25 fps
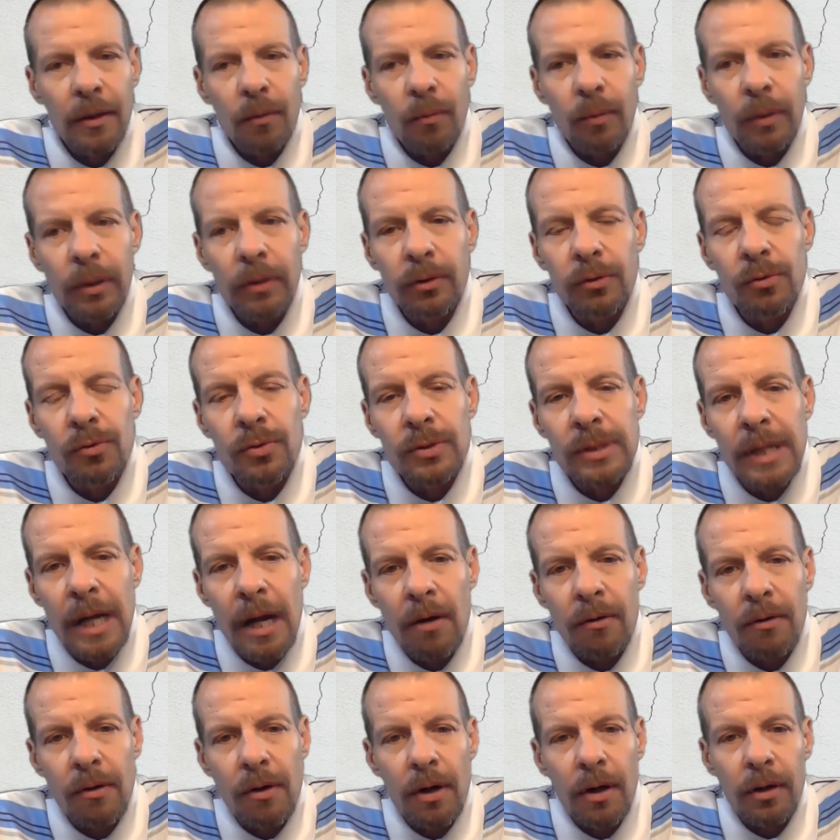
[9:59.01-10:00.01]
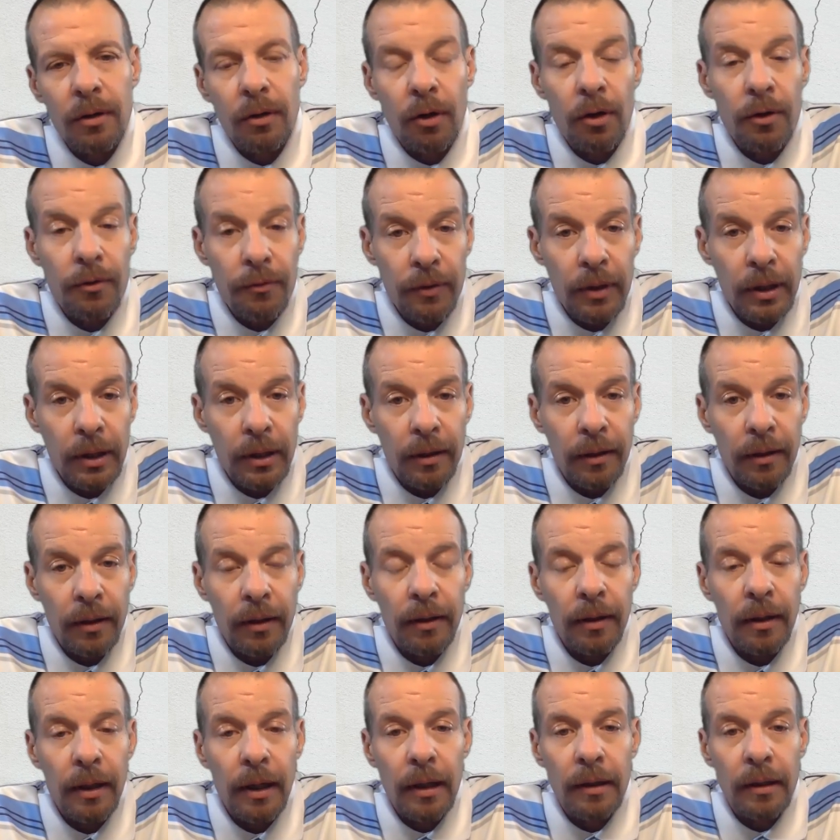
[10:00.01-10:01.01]
We lose out on learning.
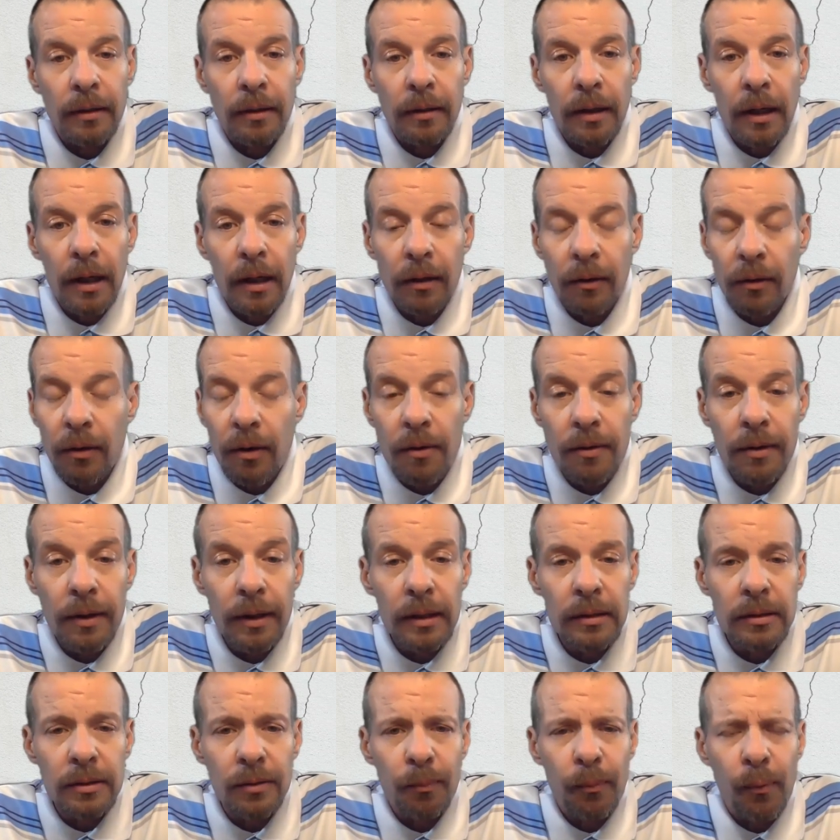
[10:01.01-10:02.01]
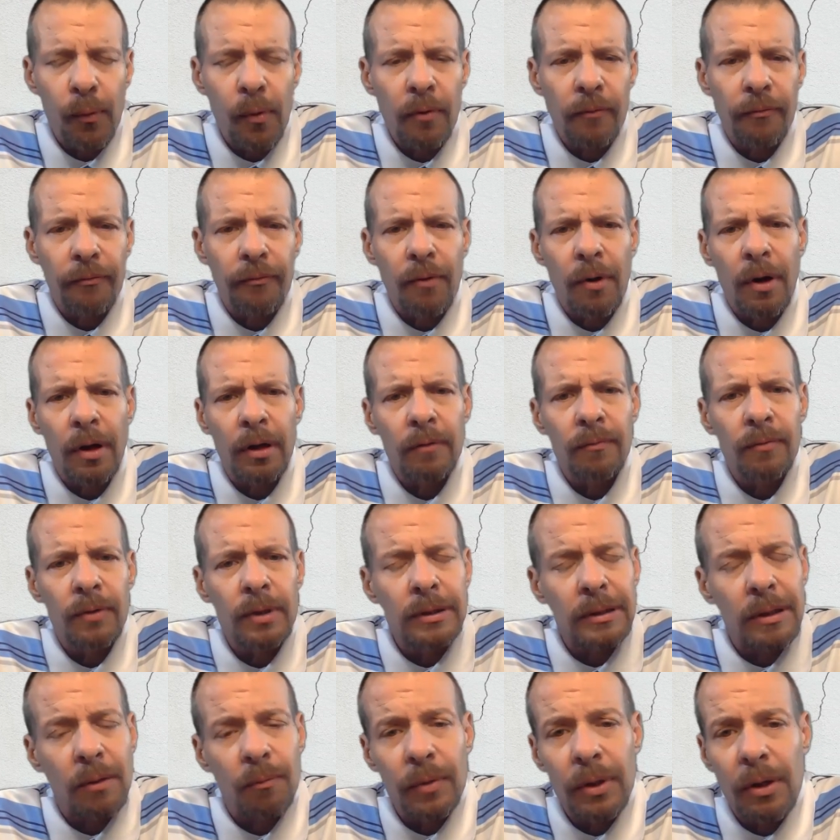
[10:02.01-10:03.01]
and learning is important for all of
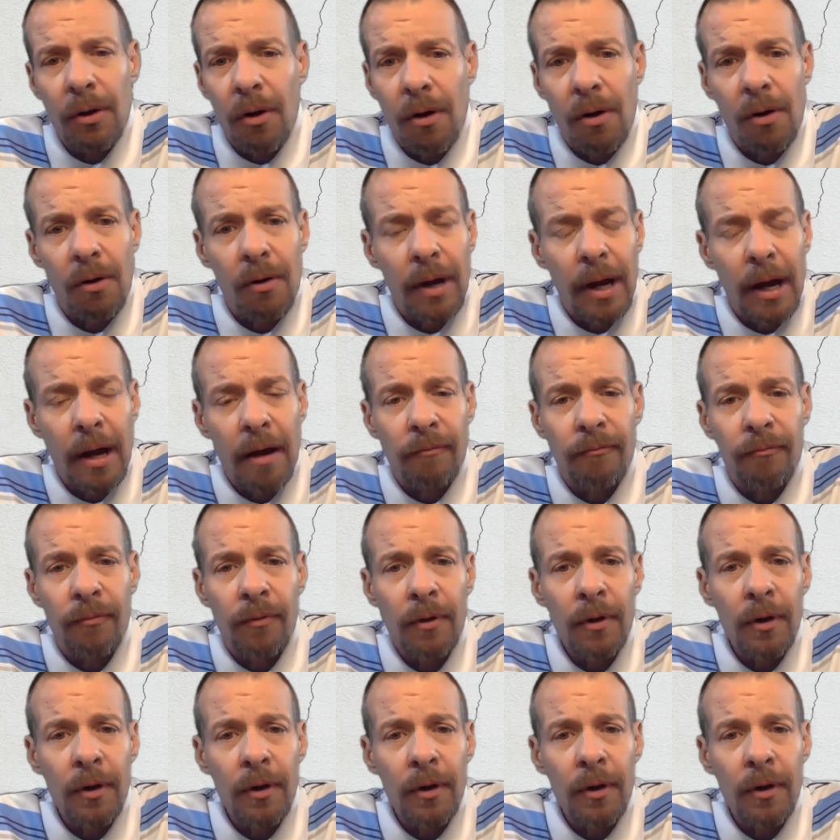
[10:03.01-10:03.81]
us, and we all have